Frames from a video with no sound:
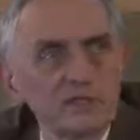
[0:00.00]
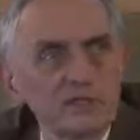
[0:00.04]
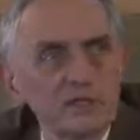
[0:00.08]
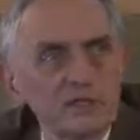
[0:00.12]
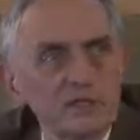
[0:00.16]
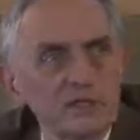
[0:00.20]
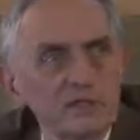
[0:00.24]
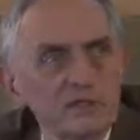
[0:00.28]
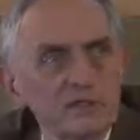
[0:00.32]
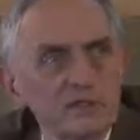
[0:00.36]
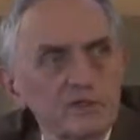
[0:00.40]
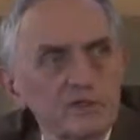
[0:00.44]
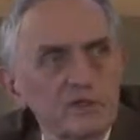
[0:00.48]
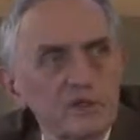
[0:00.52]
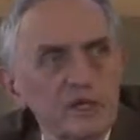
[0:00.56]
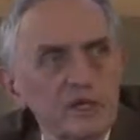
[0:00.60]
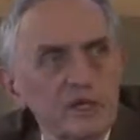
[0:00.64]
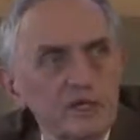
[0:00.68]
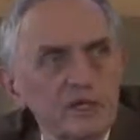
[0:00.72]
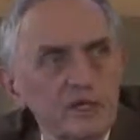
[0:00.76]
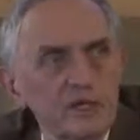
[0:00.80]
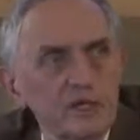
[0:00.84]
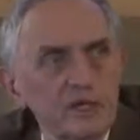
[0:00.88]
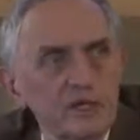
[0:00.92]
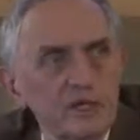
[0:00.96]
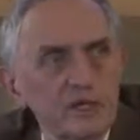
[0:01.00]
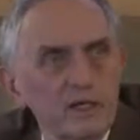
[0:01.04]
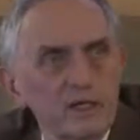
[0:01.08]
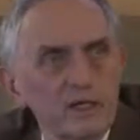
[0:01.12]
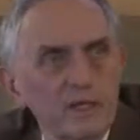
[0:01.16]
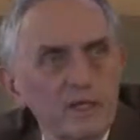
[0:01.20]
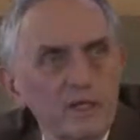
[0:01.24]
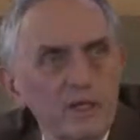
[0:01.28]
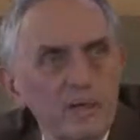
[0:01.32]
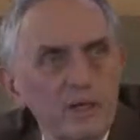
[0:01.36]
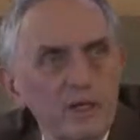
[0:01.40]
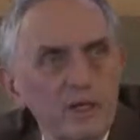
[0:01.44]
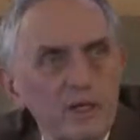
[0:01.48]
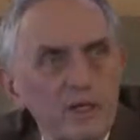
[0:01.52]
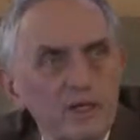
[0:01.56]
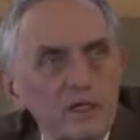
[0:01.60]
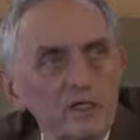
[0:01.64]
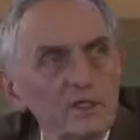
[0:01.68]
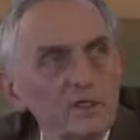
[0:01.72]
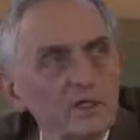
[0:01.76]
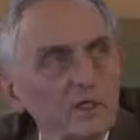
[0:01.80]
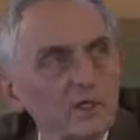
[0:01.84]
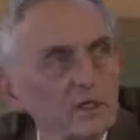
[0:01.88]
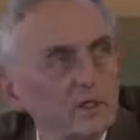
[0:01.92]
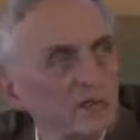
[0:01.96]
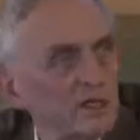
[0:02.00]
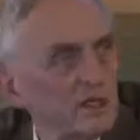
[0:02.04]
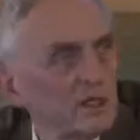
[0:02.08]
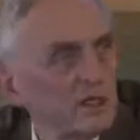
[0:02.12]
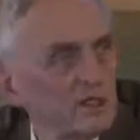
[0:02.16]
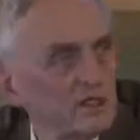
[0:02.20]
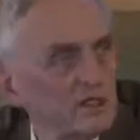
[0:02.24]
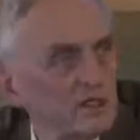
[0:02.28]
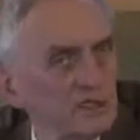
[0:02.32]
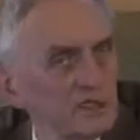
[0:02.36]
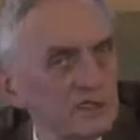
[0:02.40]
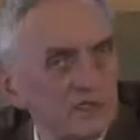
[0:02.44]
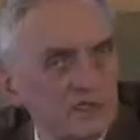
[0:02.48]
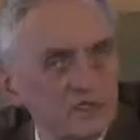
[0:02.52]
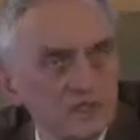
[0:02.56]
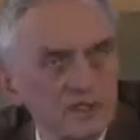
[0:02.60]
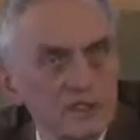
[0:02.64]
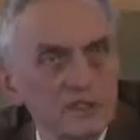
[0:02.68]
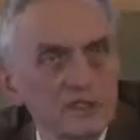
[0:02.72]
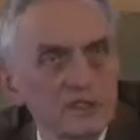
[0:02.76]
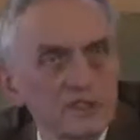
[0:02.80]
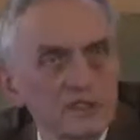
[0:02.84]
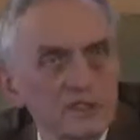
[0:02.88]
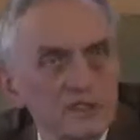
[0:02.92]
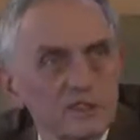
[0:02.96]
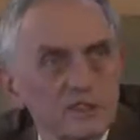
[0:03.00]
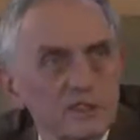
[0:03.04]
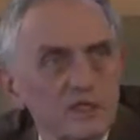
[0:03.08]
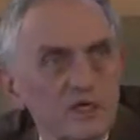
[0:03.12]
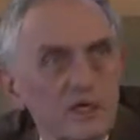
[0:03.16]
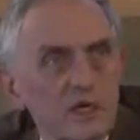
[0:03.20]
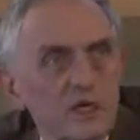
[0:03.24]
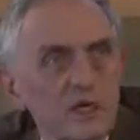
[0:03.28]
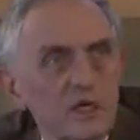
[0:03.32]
technocratic in the classic sense,